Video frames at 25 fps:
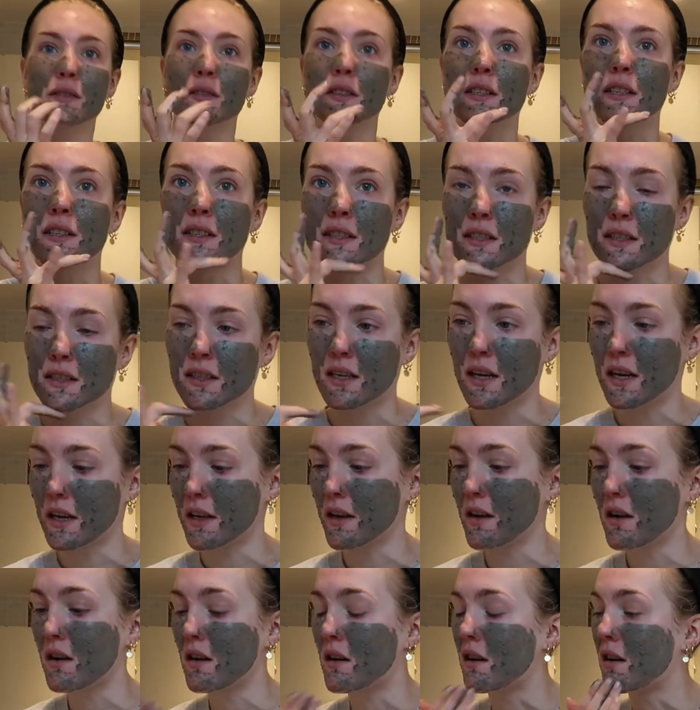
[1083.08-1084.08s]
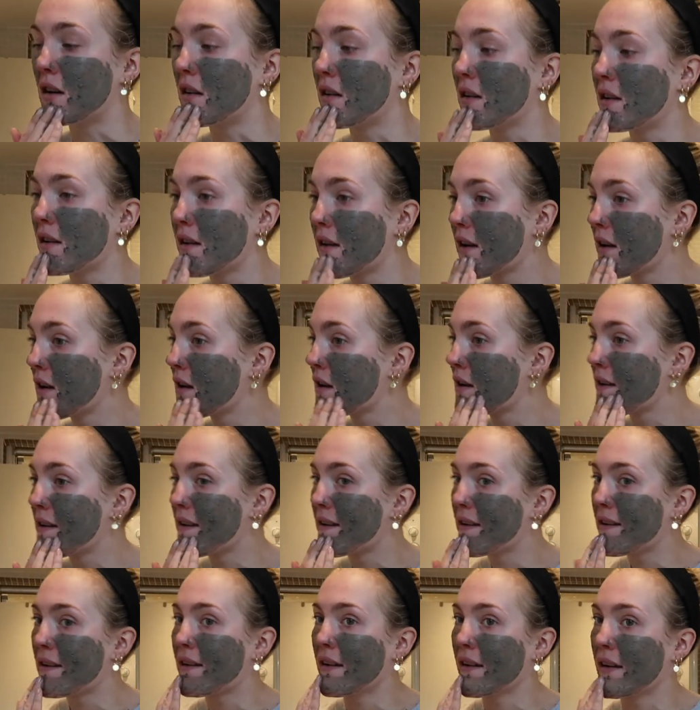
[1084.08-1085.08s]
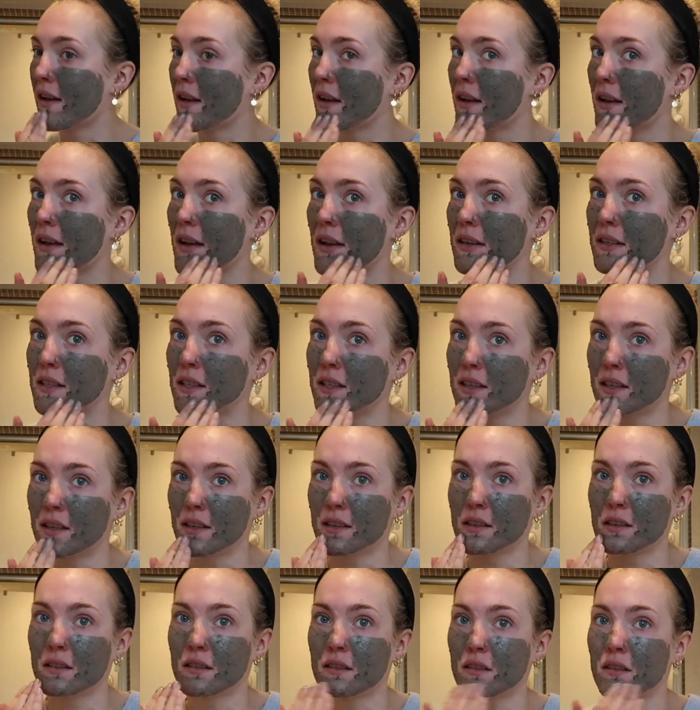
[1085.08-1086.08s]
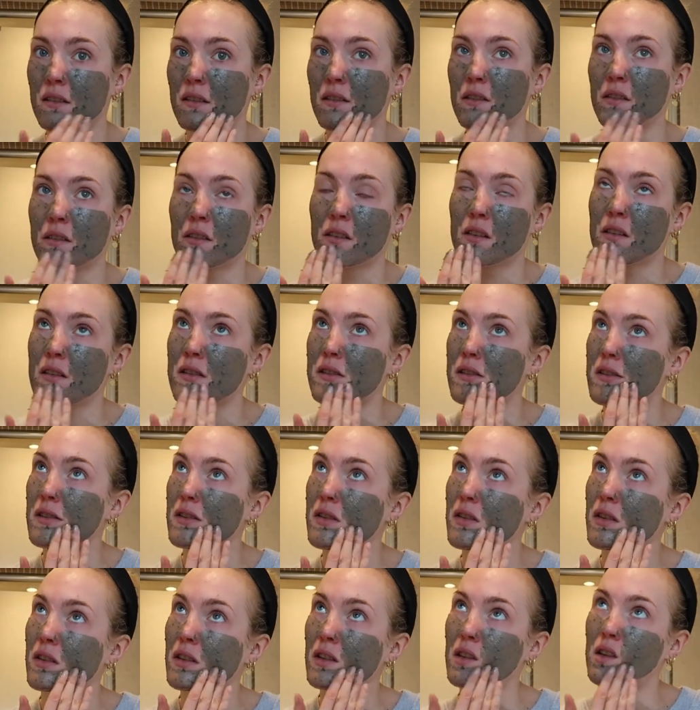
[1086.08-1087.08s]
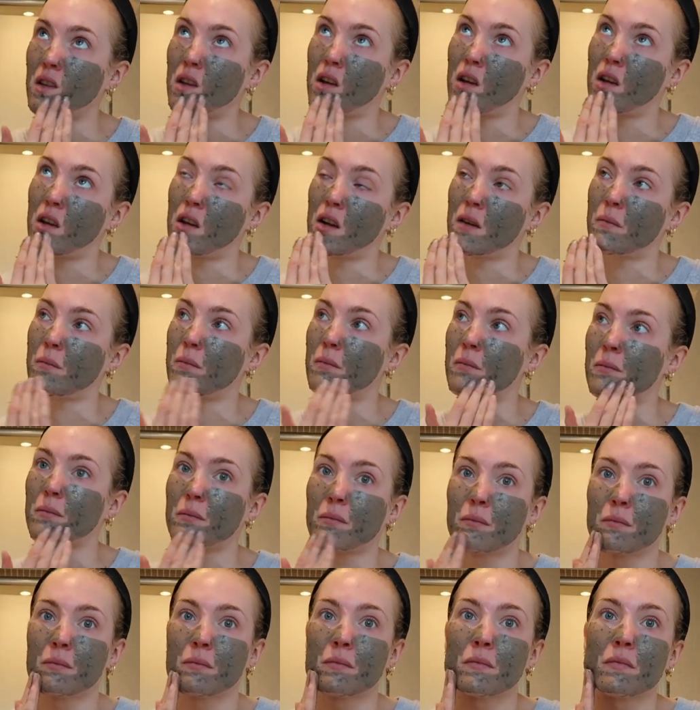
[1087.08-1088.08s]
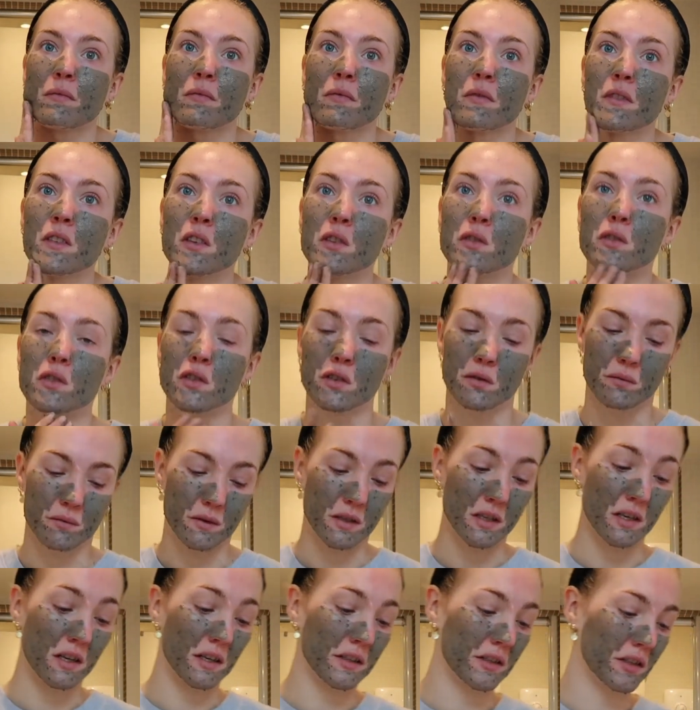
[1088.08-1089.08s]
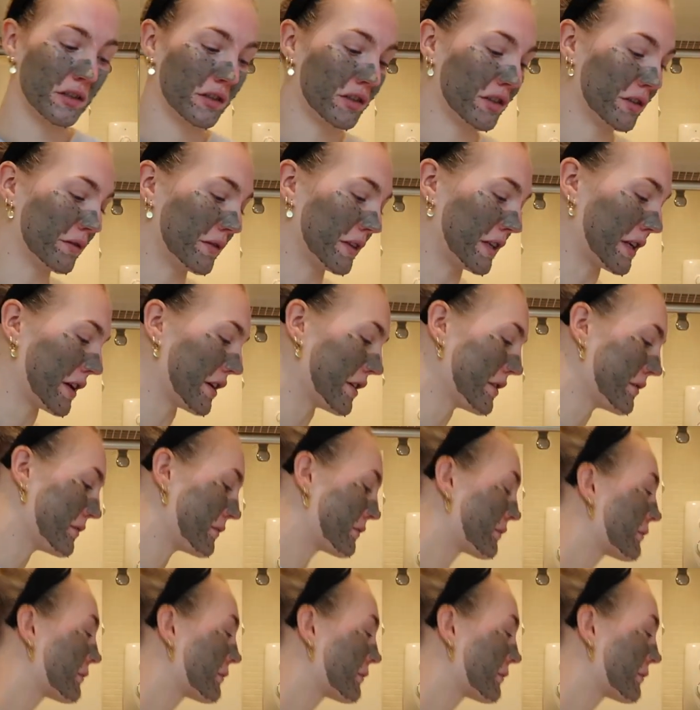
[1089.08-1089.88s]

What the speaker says: for this today are edit, YouTube, tonight's YouTube video,